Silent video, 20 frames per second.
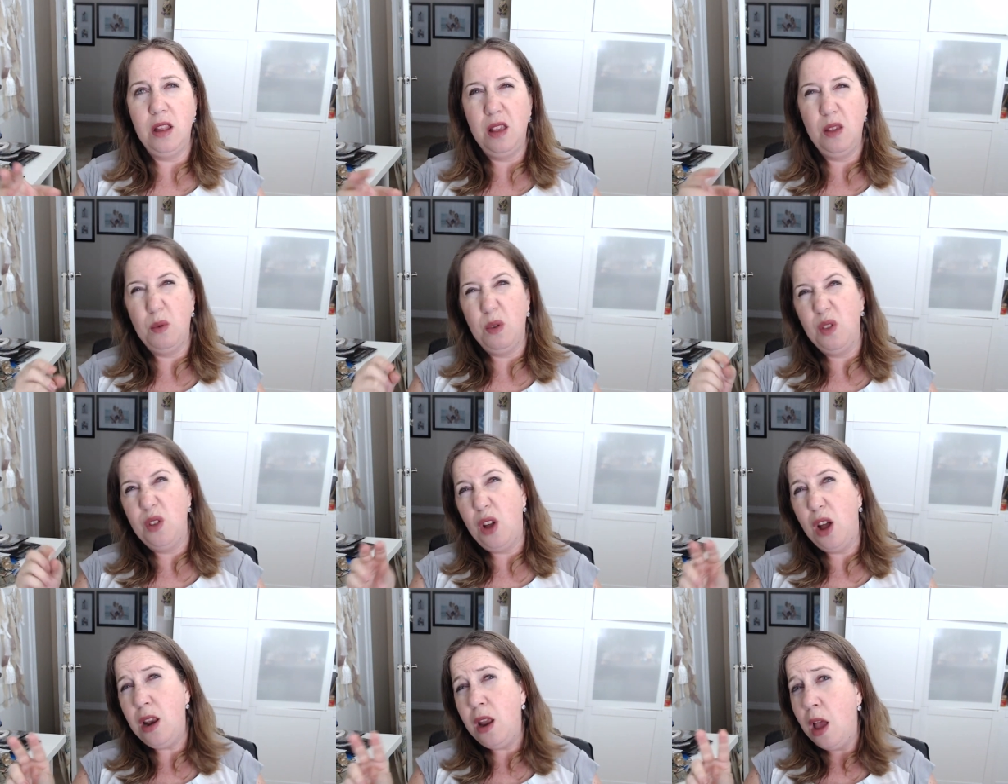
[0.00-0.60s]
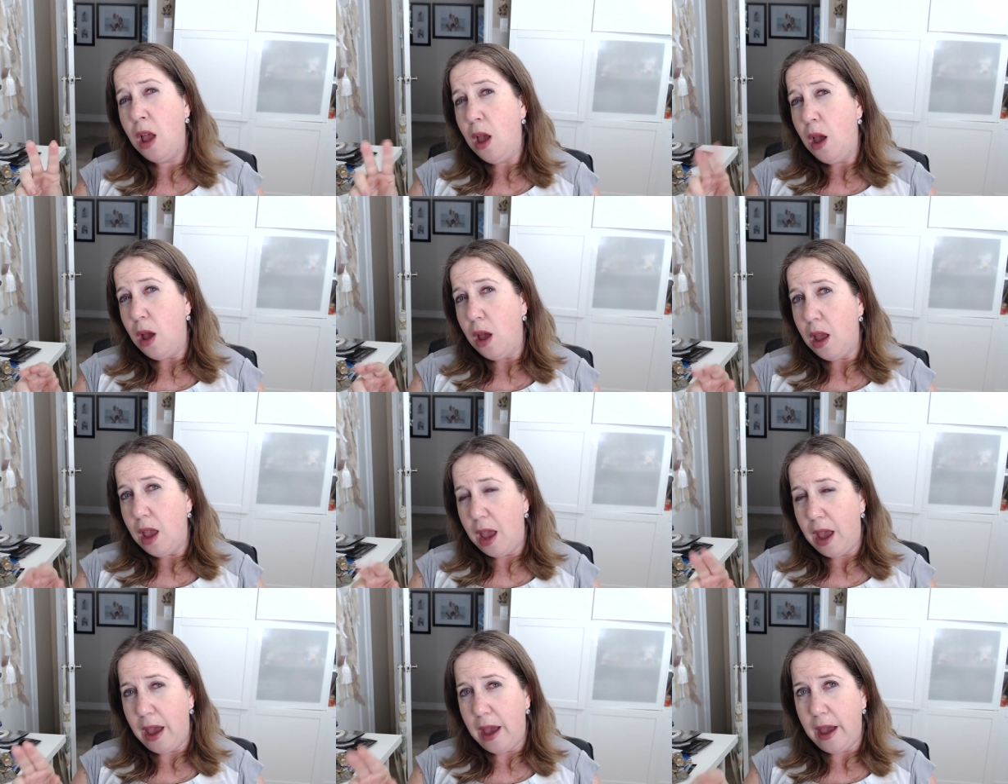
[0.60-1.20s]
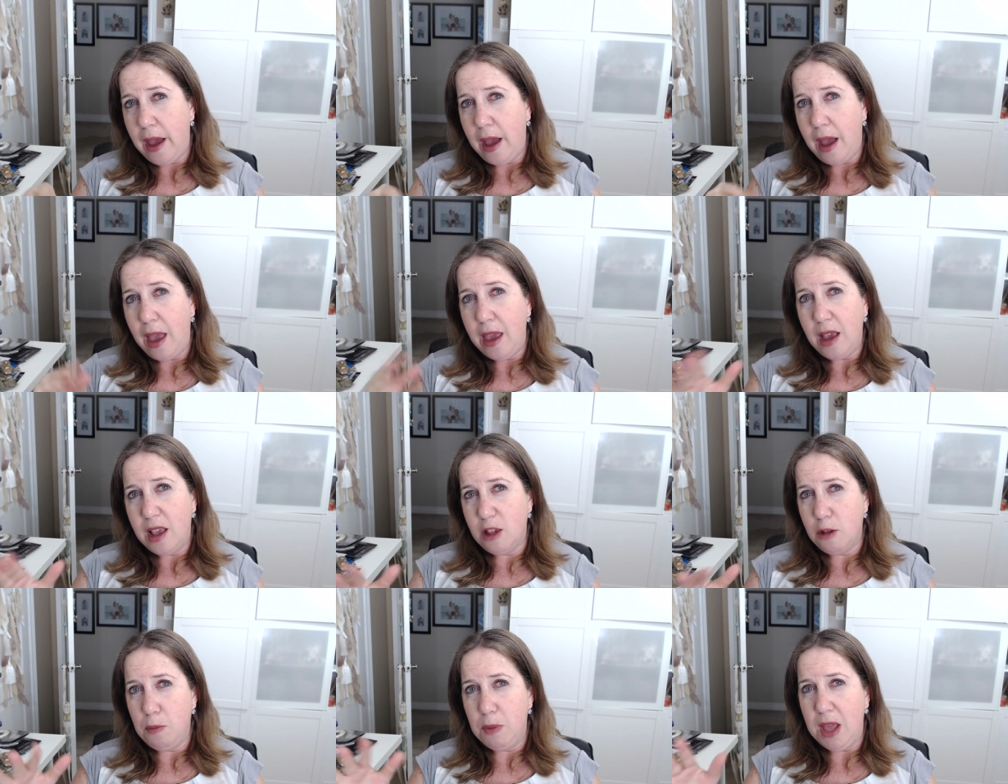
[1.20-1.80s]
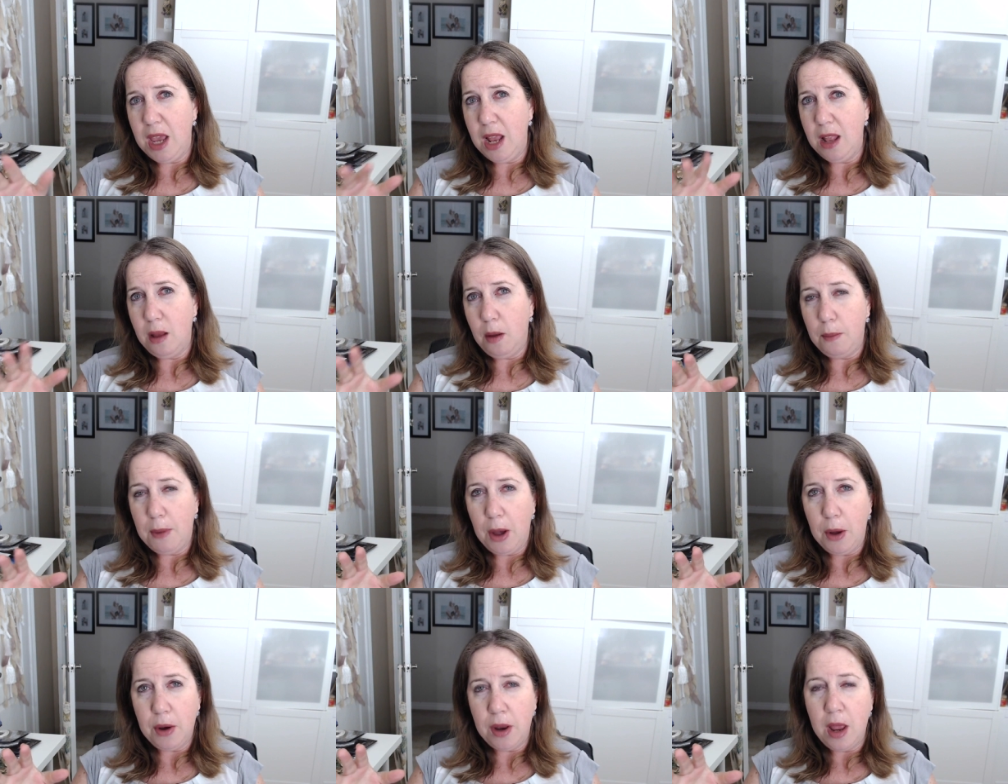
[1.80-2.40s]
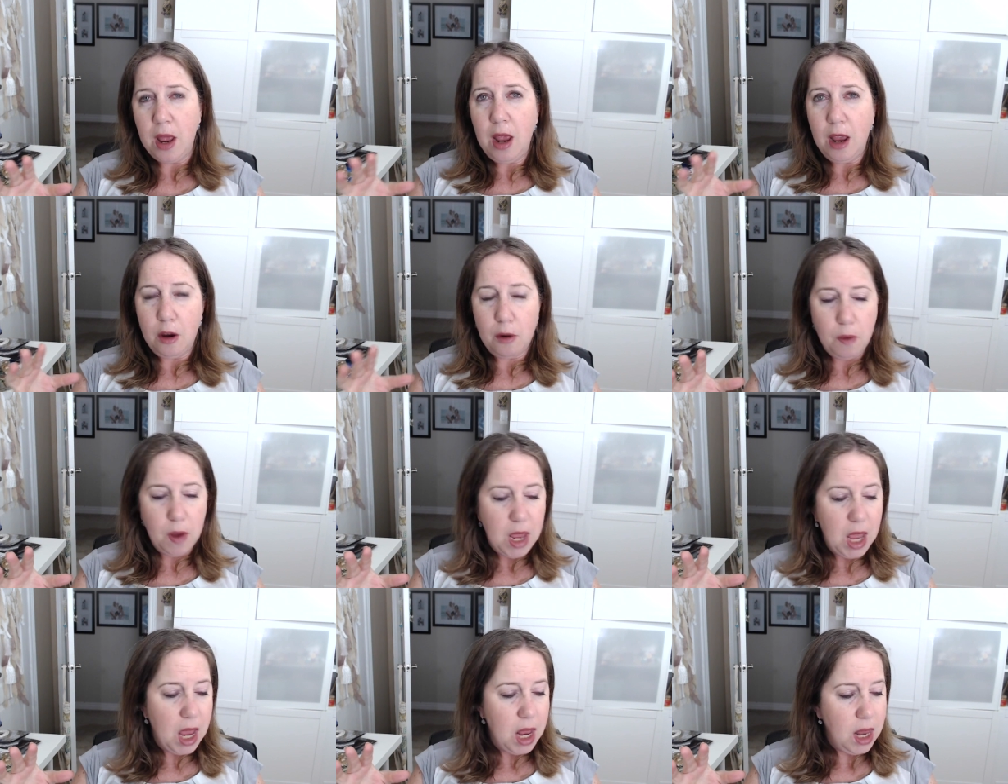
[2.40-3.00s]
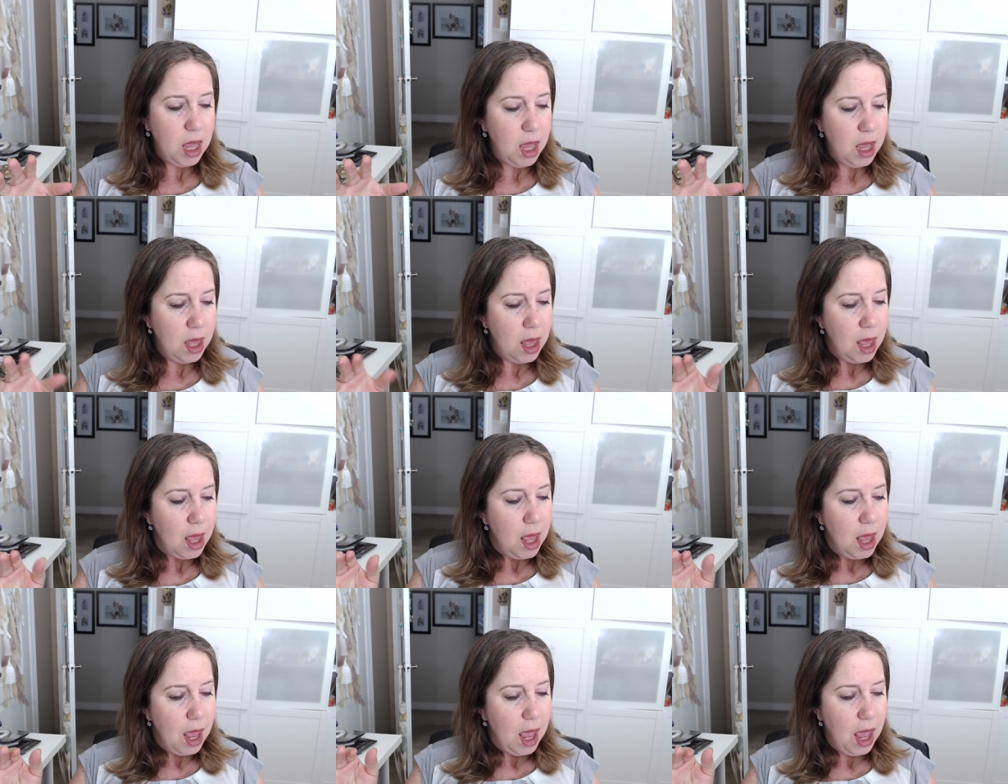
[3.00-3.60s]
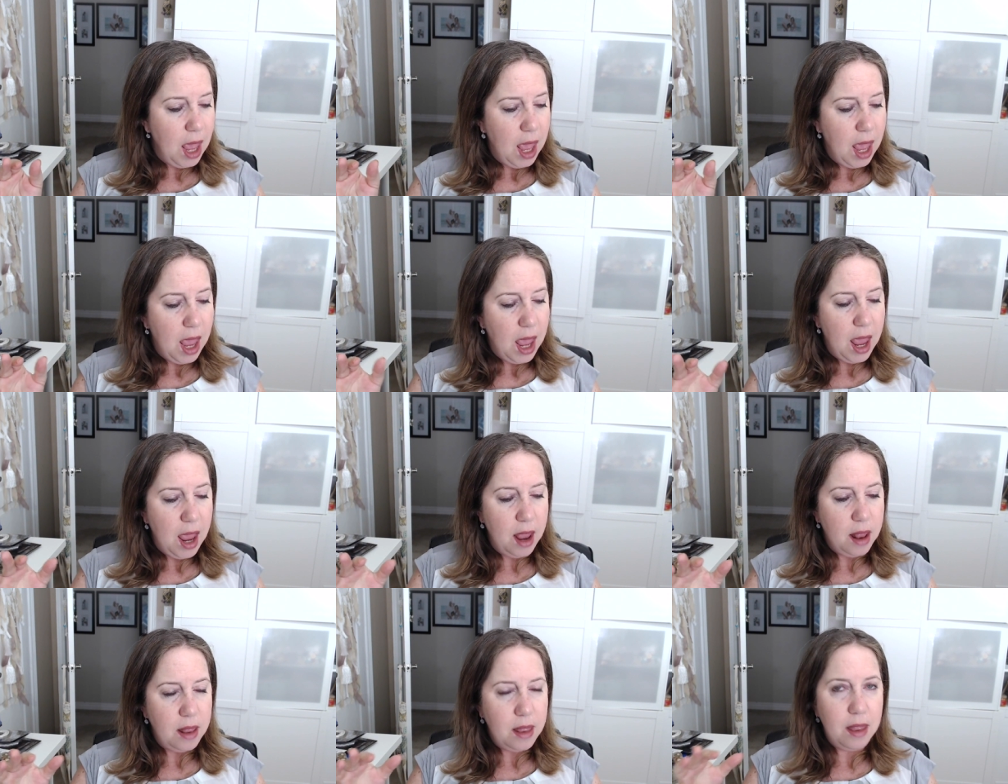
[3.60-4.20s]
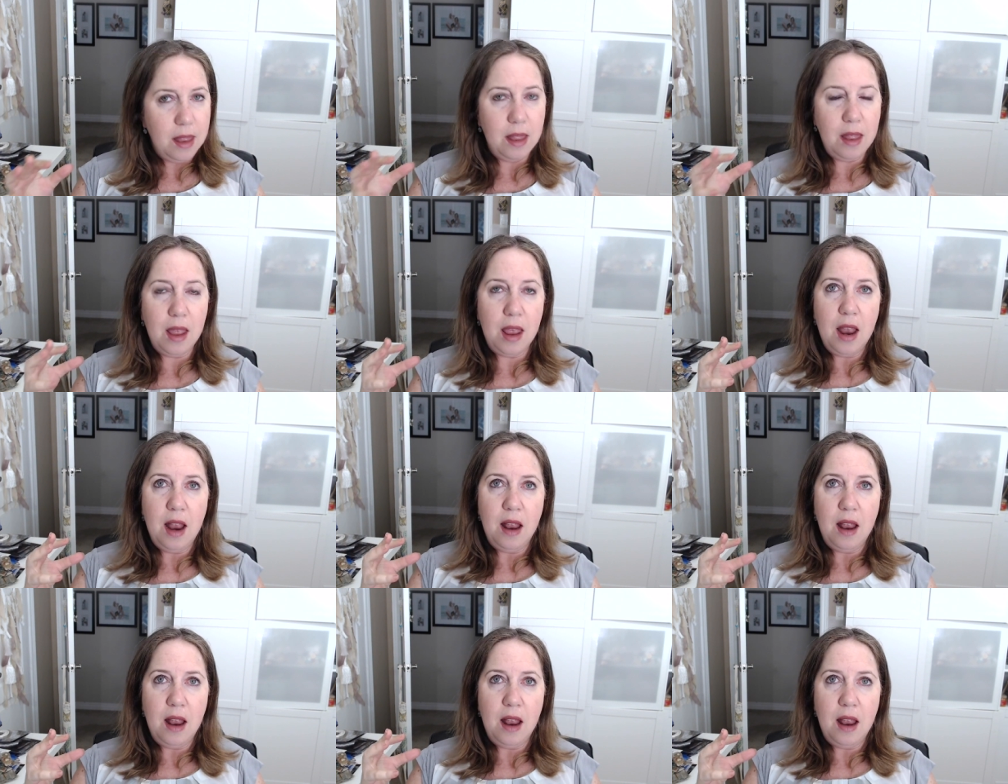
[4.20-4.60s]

This was not uh, I explained about creating and